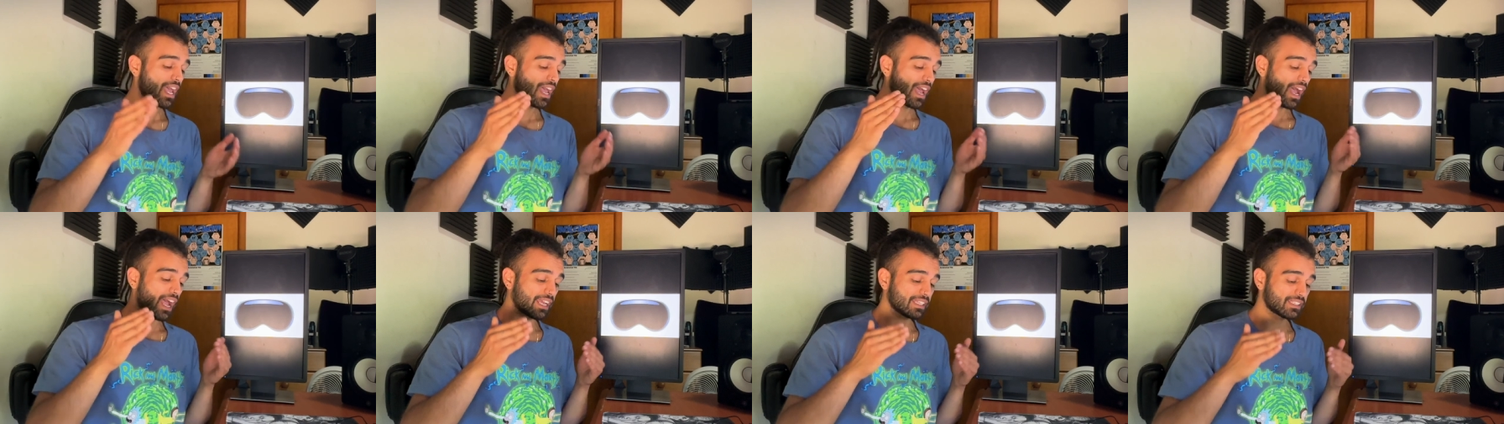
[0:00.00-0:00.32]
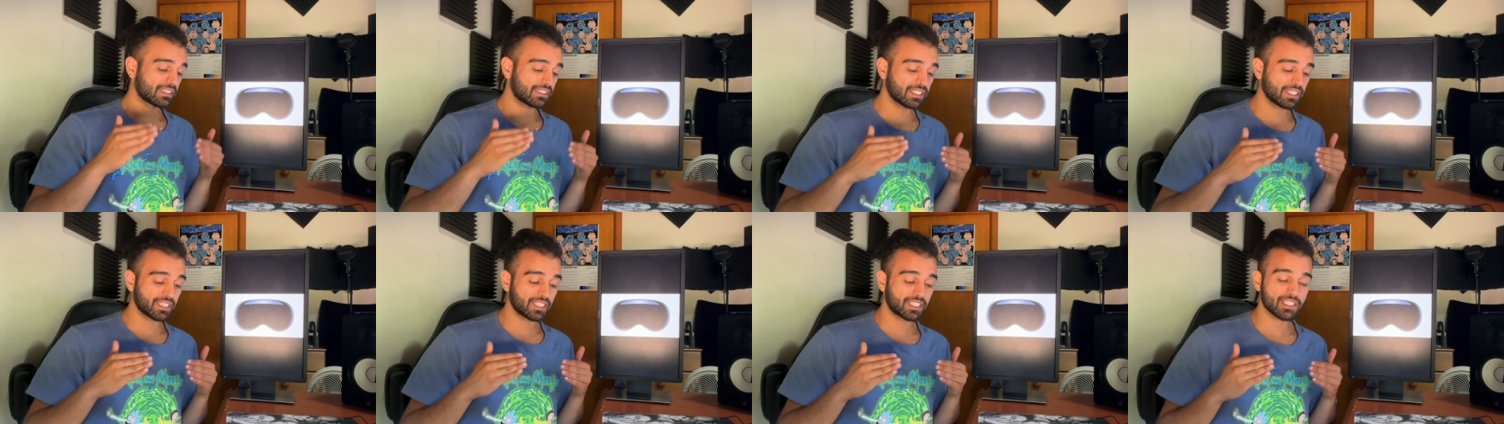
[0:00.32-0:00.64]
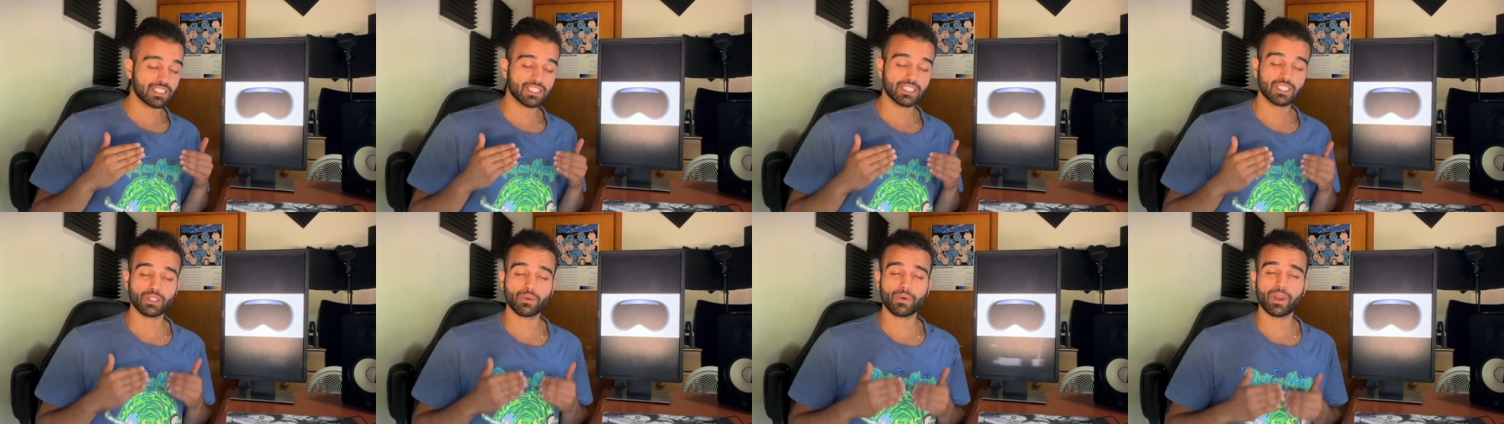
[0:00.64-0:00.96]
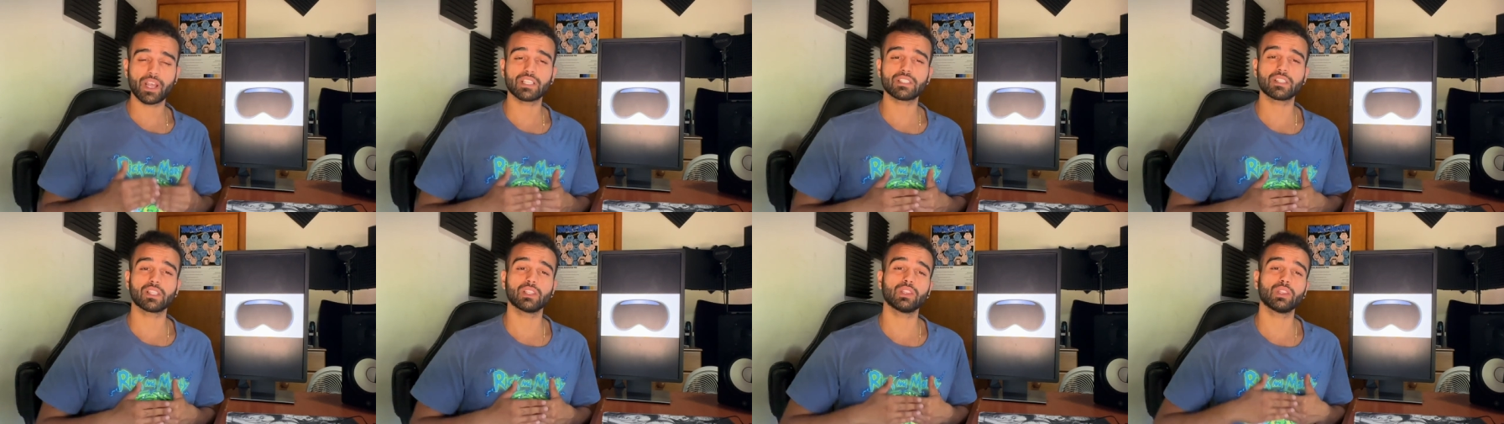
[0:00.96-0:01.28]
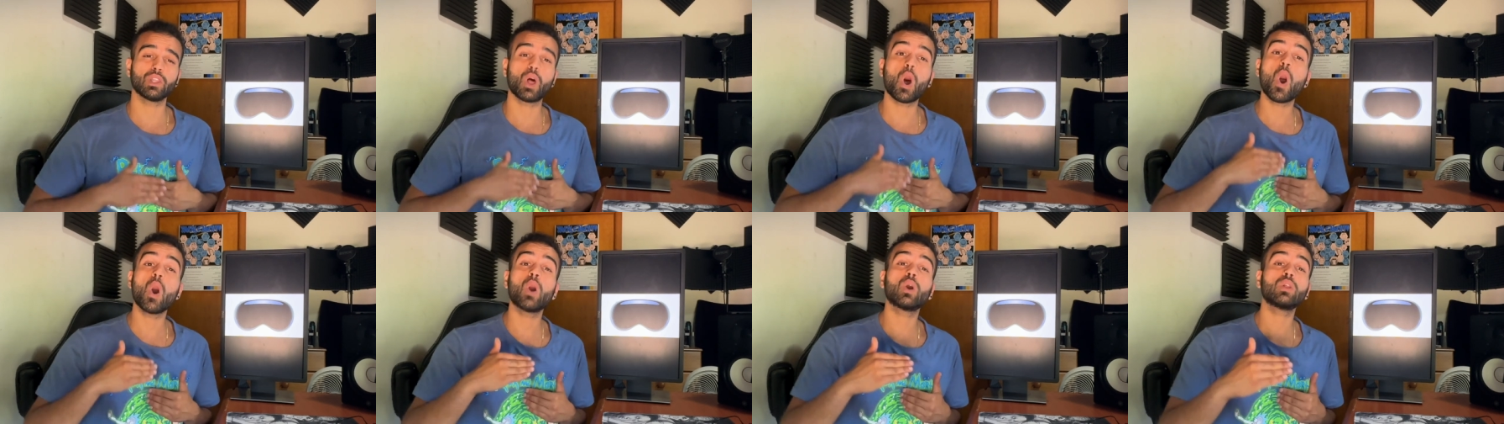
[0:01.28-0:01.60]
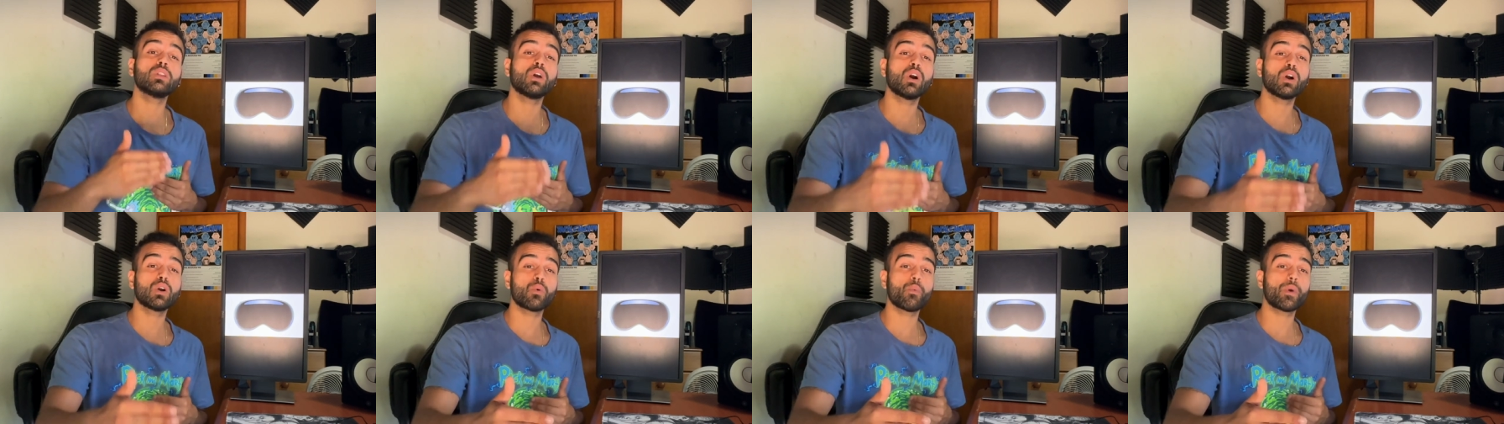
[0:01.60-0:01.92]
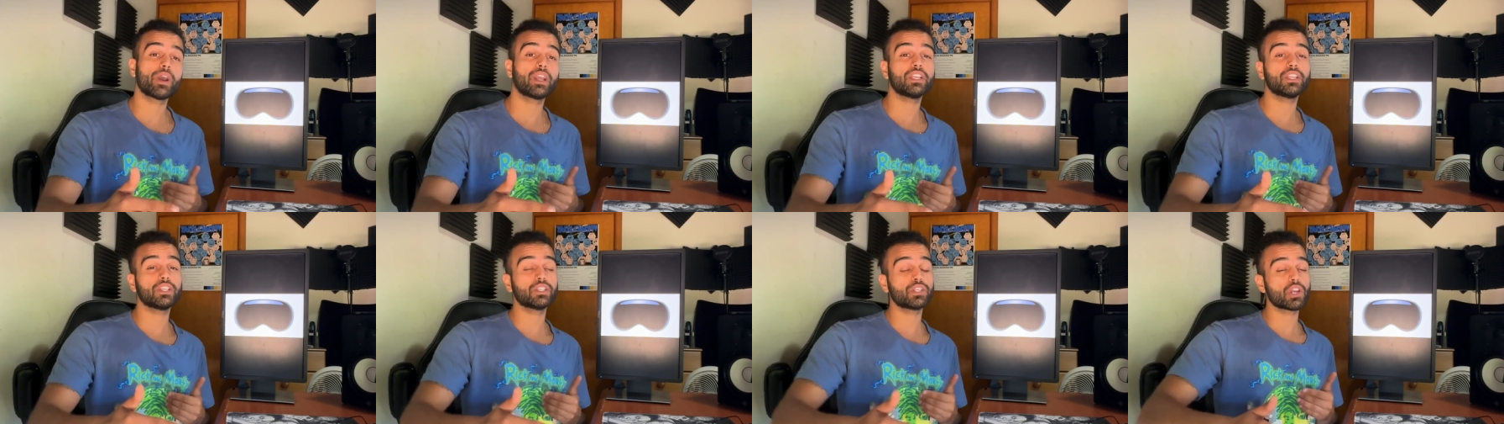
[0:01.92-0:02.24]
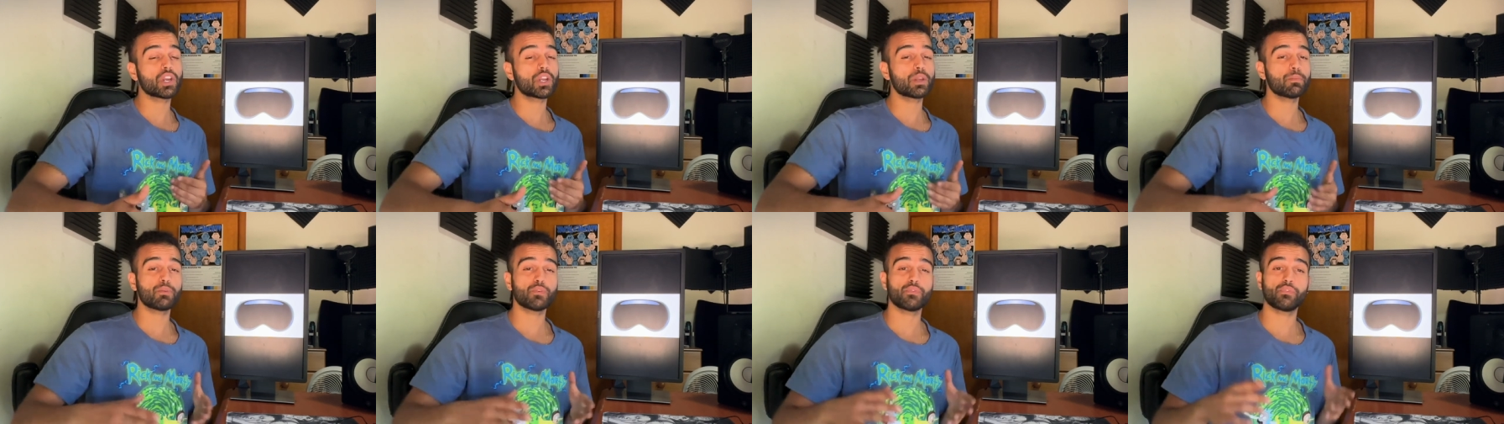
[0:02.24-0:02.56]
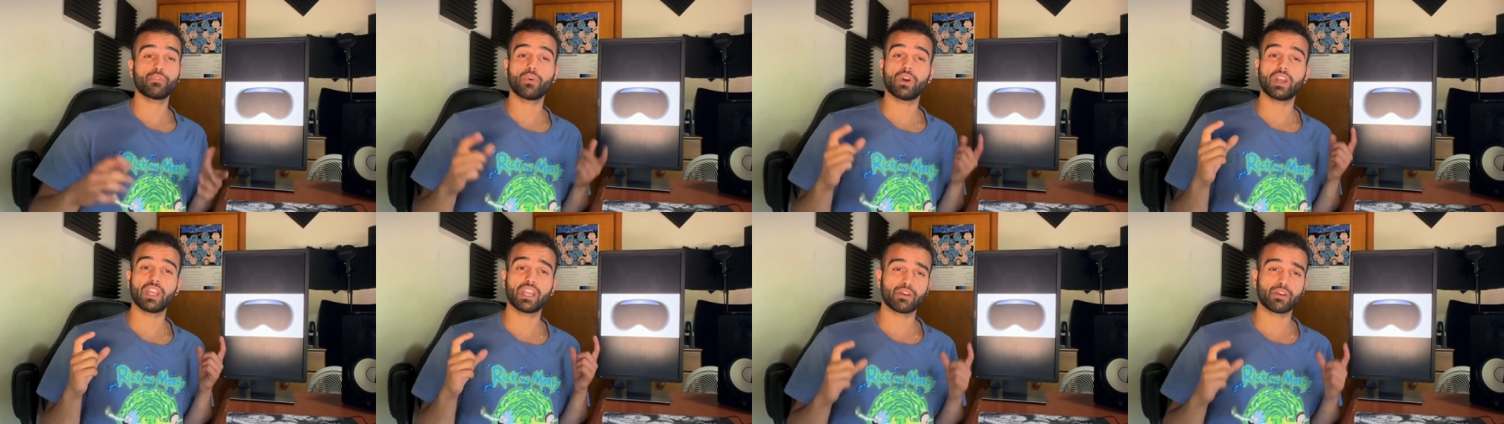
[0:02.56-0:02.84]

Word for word: I think it still has a long, long way to go before